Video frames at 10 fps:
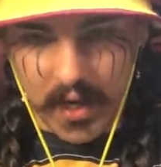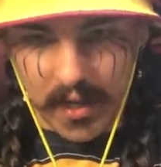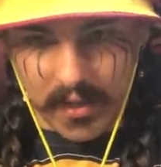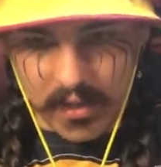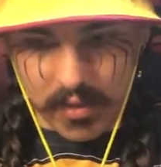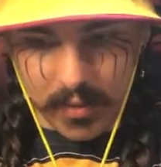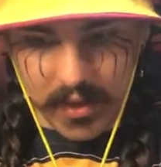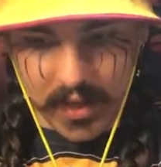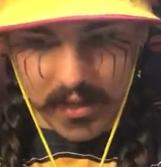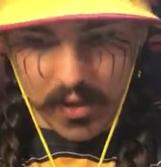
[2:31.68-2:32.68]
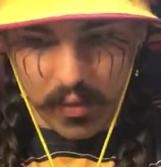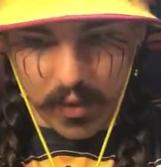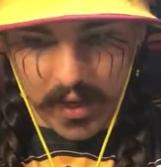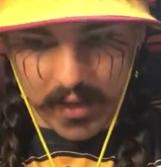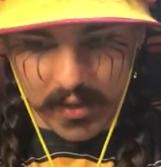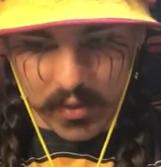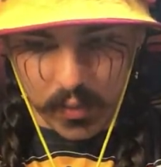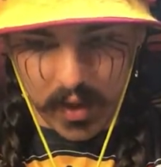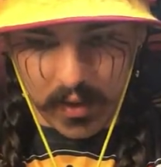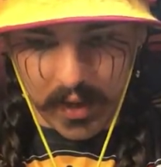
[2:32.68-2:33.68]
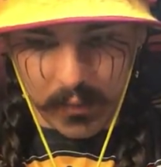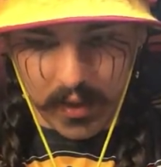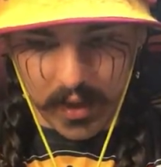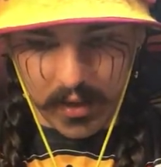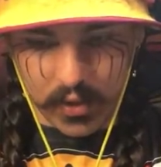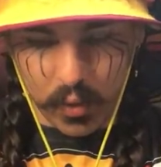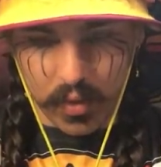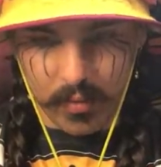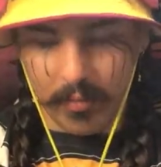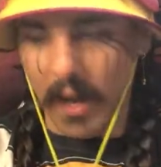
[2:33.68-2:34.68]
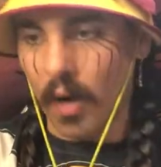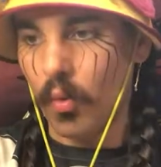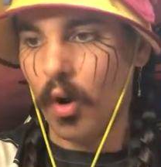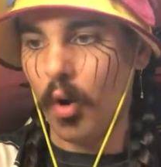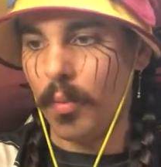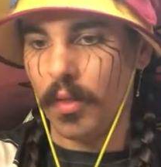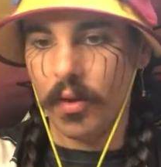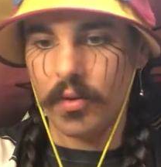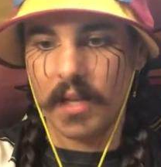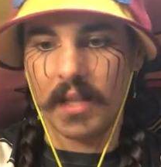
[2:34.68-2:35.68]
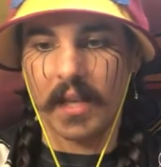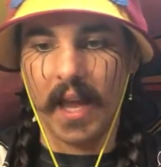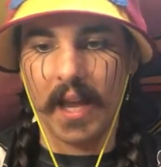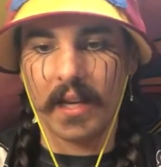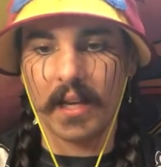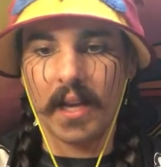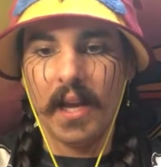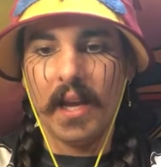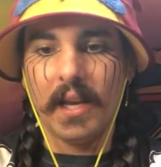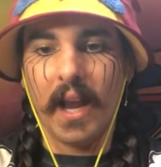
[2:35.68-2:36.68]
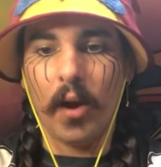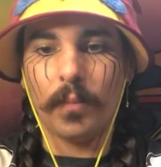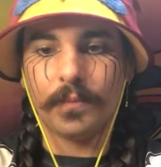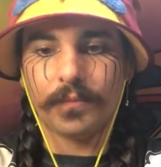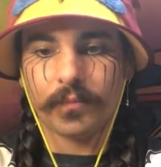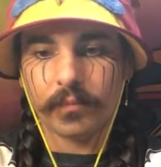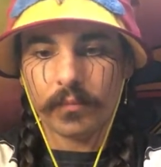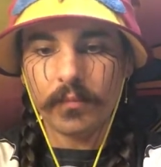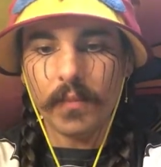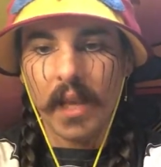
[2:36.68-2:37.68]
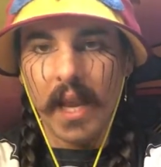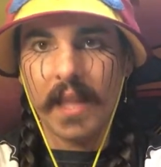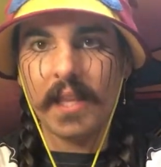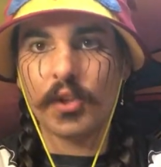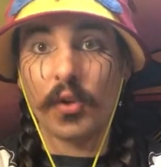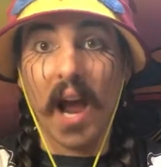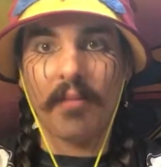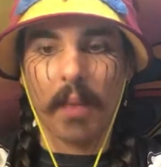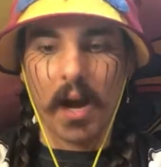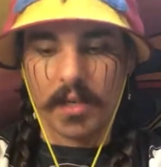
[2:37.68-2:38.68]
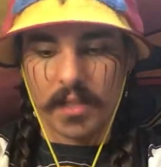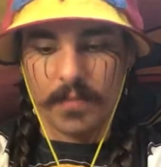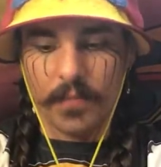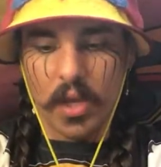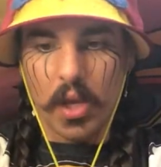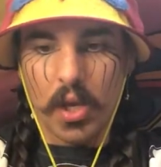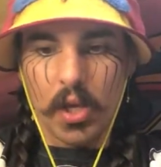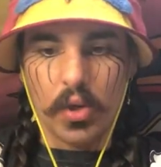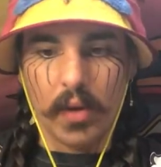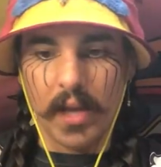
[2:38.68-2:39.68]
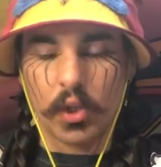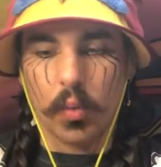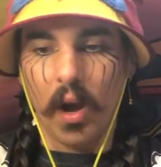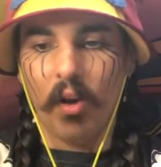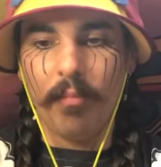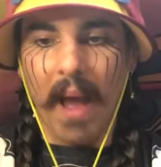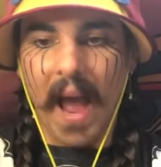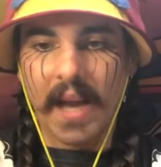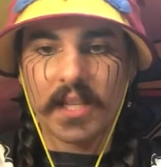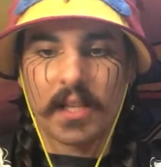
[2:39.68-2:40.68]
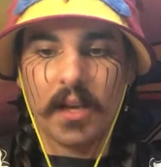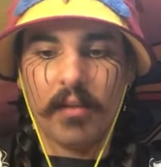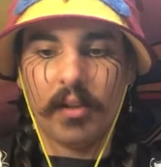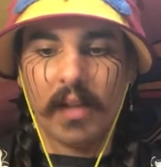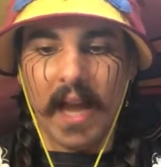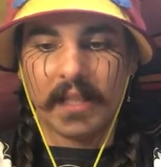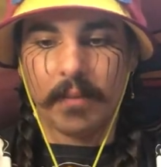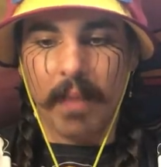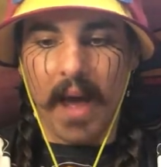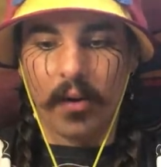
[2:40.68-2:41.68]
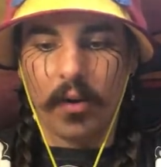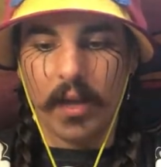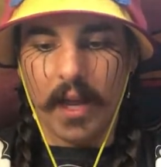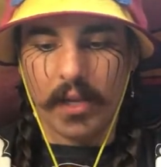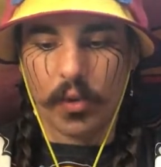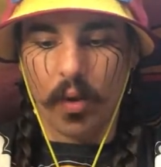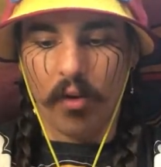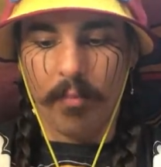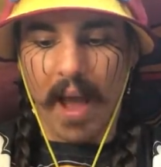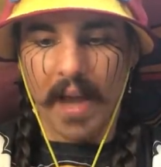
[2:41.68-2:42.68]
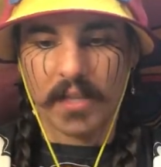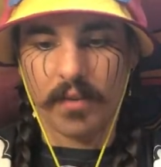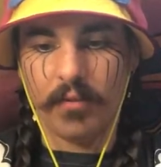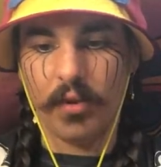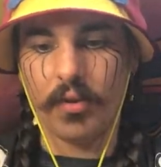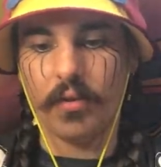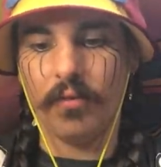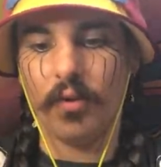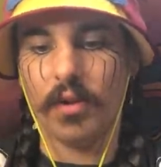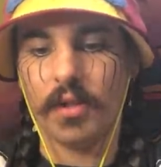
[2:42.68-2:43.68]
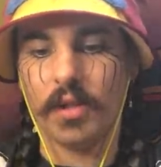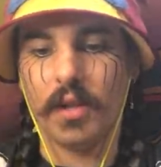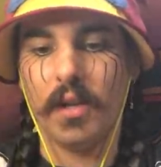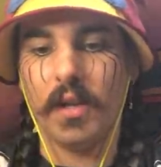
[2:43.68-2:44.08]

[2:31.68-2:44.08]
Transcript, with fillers: I think these will be nice graded as well. And we got our tournament pack. We'll open those at the end. Now, in this draft box, you get 12 packs of Galactic Battle and 12 packs of Union Force.